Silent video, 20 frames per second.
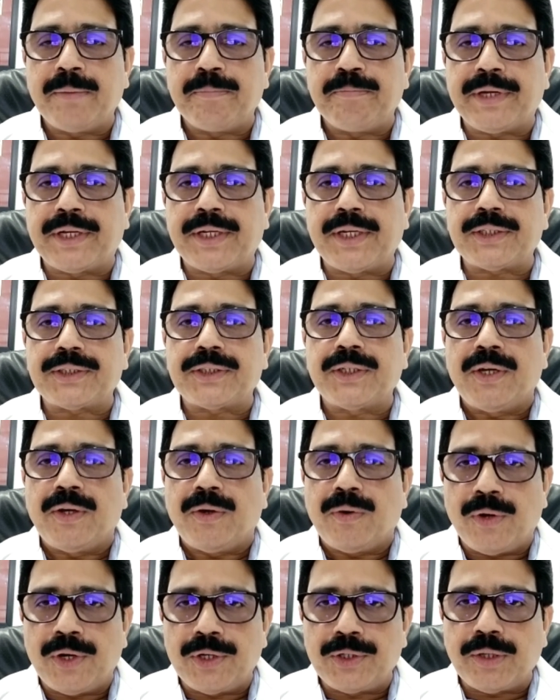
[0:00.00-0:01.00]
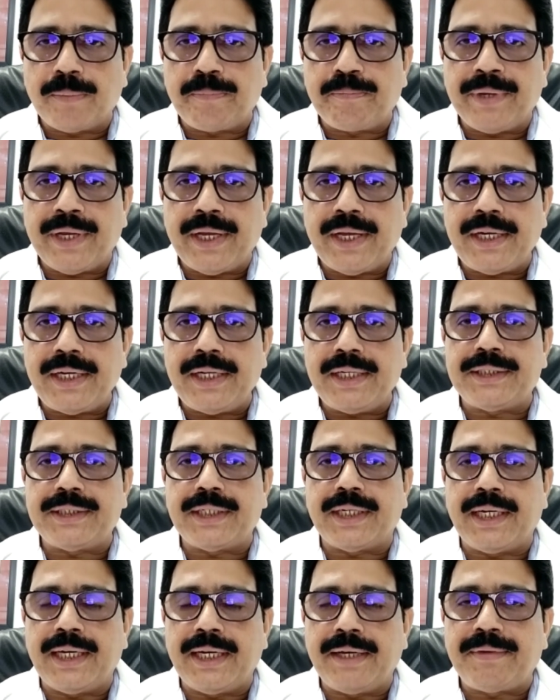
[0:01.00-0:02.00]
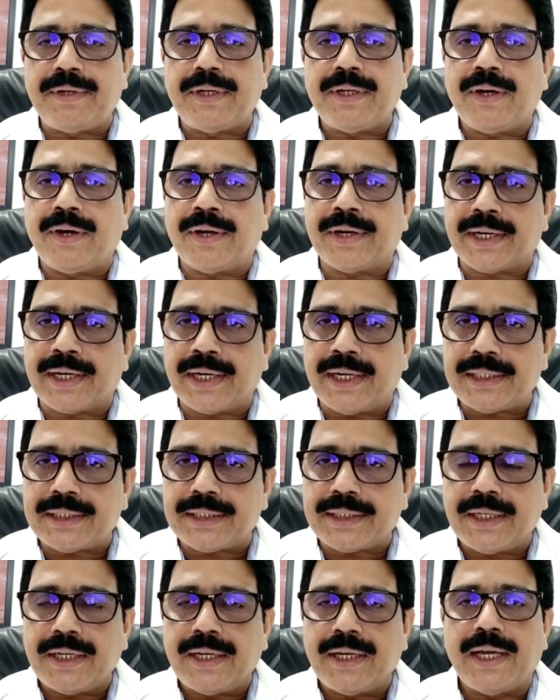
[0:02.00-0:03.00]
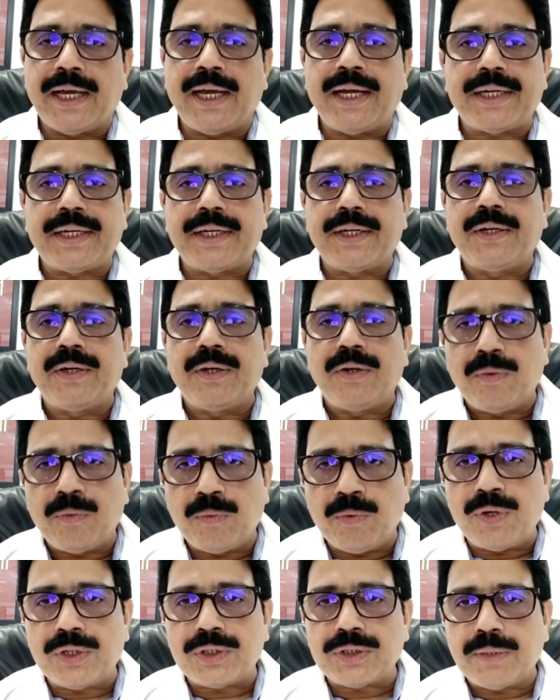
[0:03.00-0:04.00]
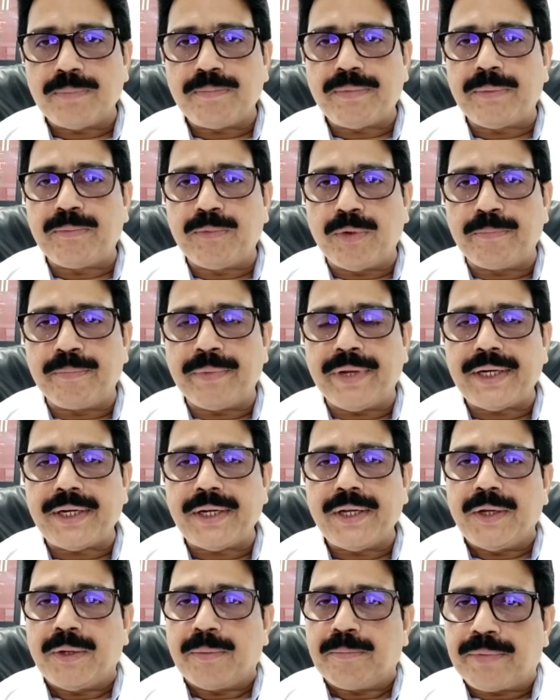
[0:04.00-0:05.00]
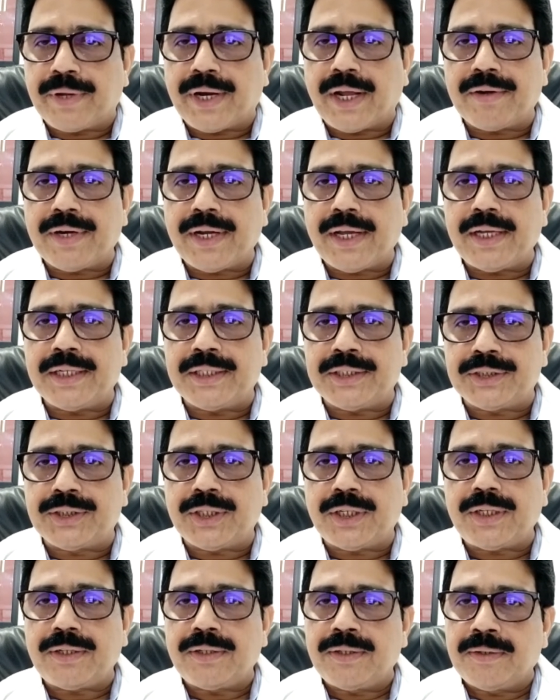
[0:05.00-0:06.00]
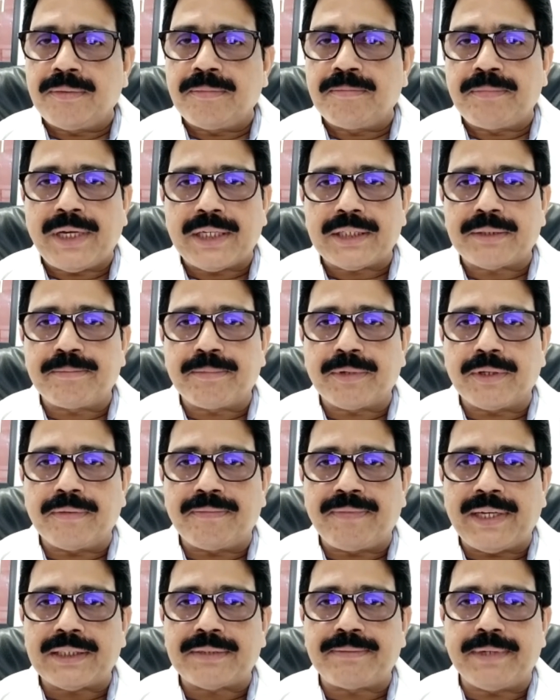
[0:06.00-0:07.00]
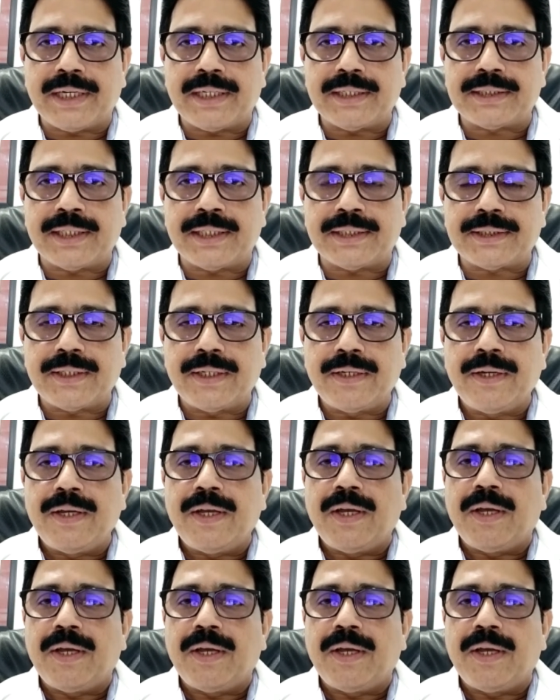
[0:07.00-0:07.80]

Because when the pain is relieved on rest and worse by movement, Brownia is the first medicines.